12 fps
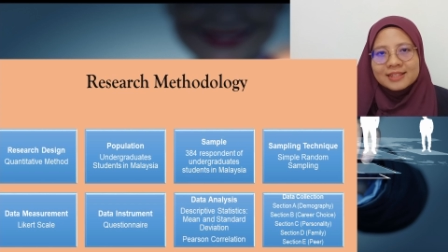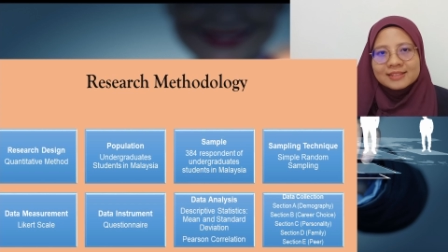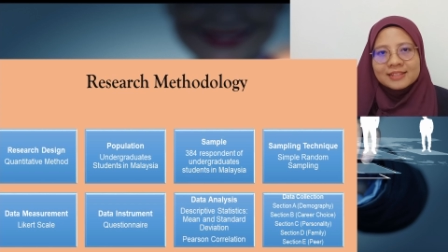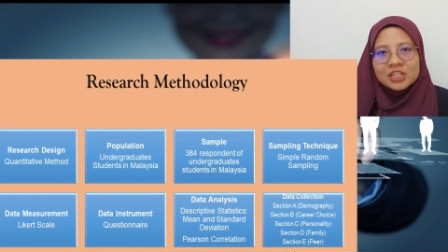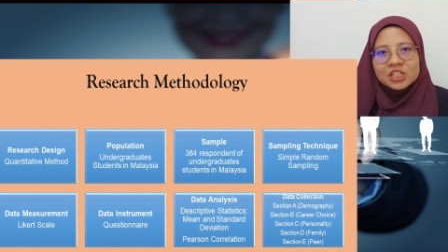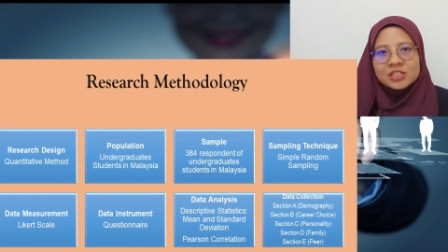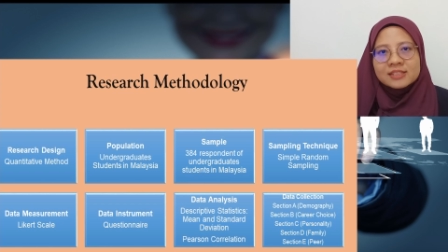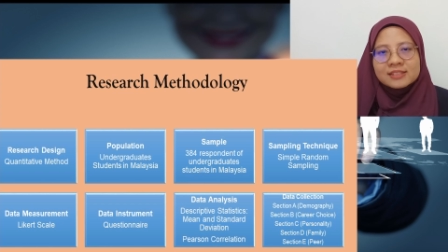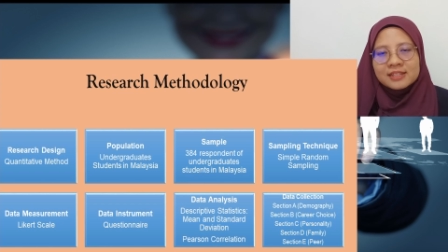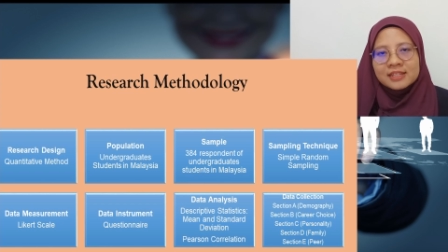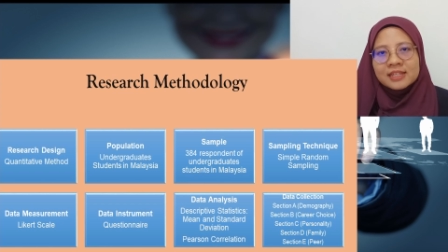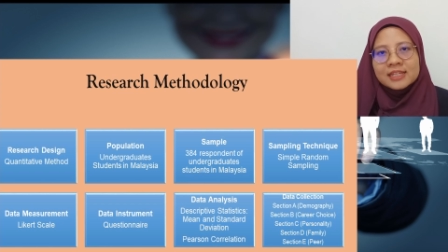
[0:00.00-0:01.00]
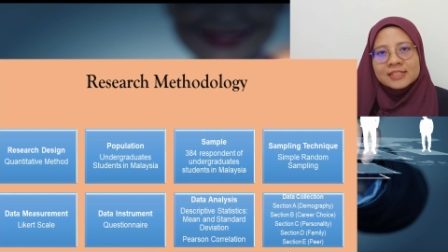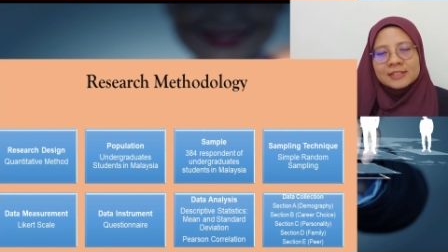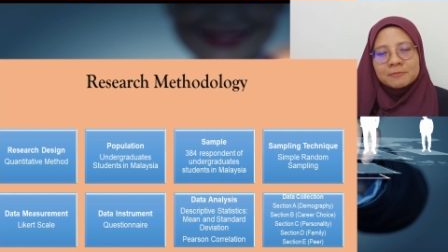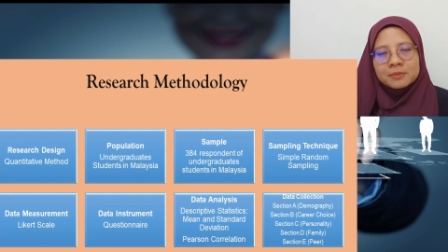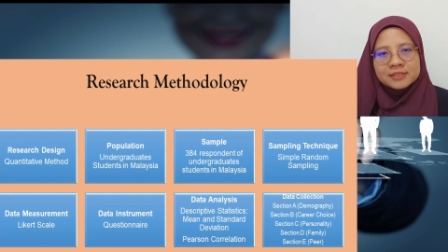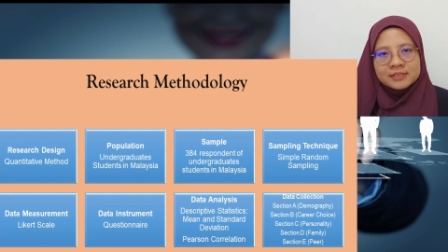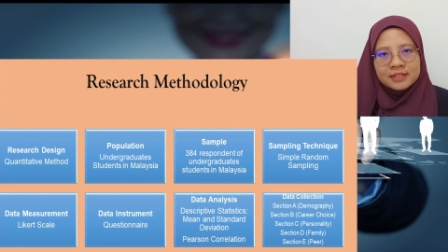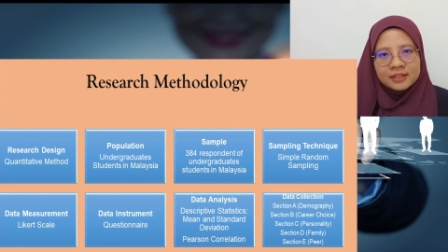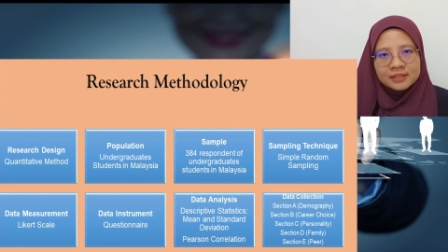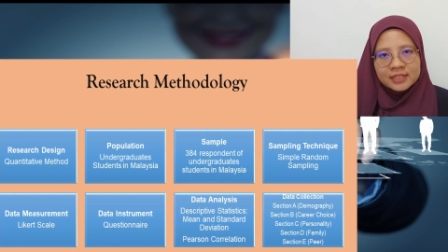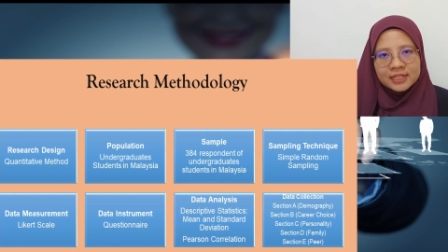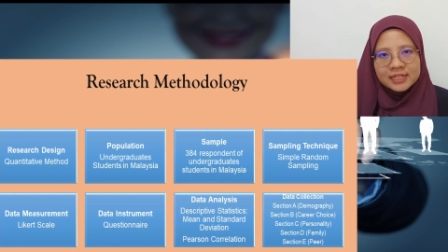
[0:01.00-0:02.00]
Section C is a
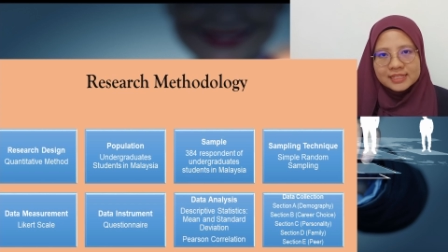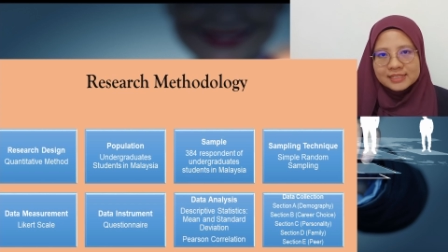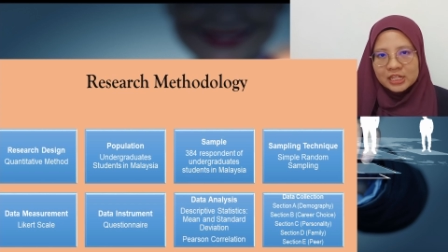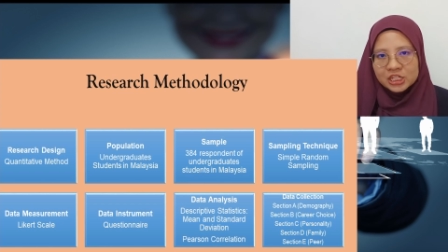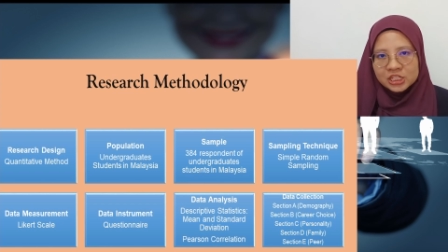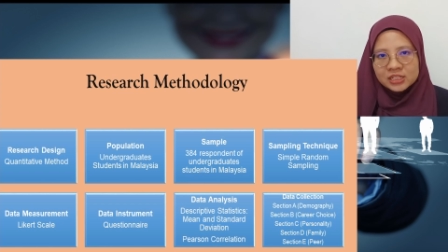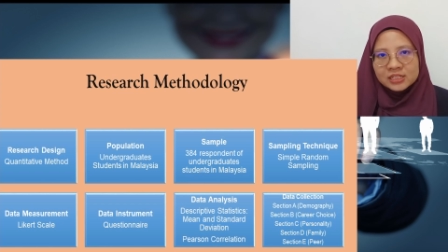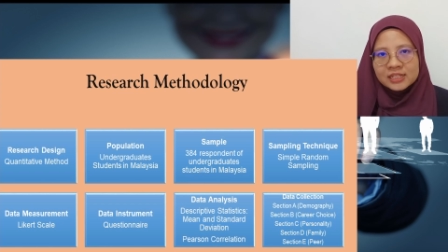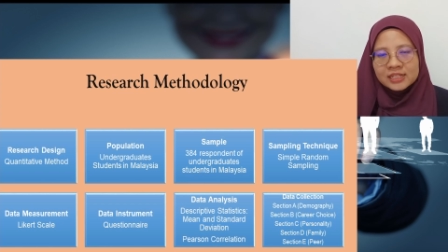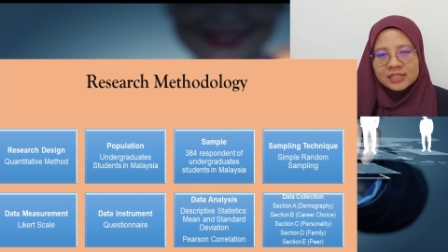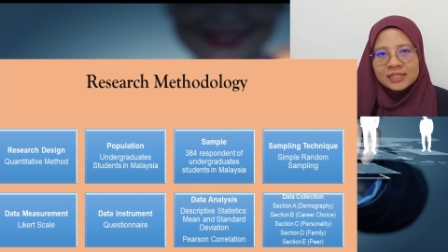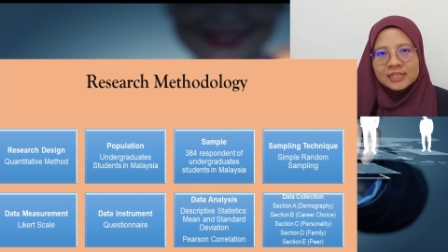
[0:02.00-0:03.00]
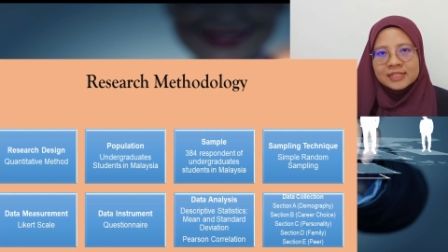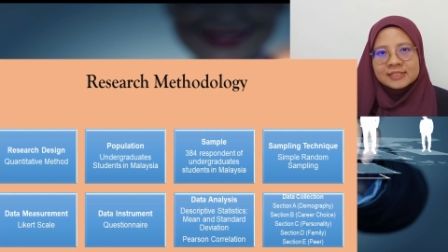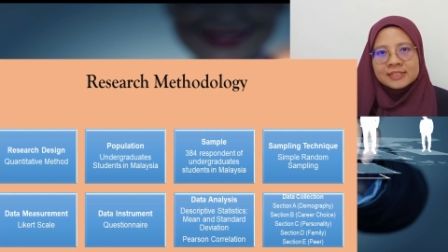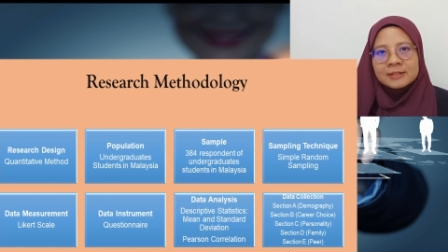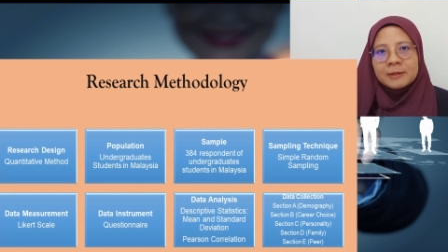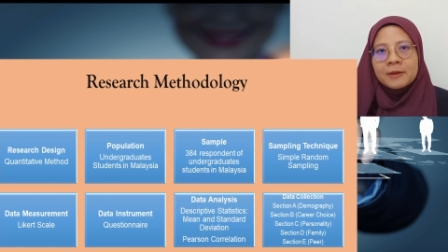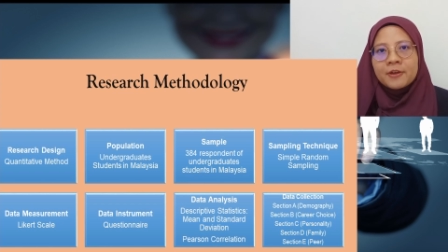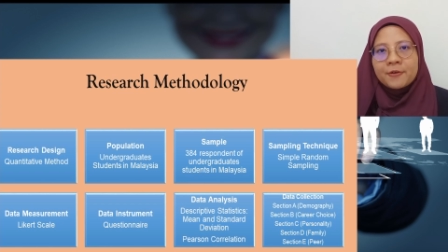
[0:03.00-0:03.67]
personality. Section D is a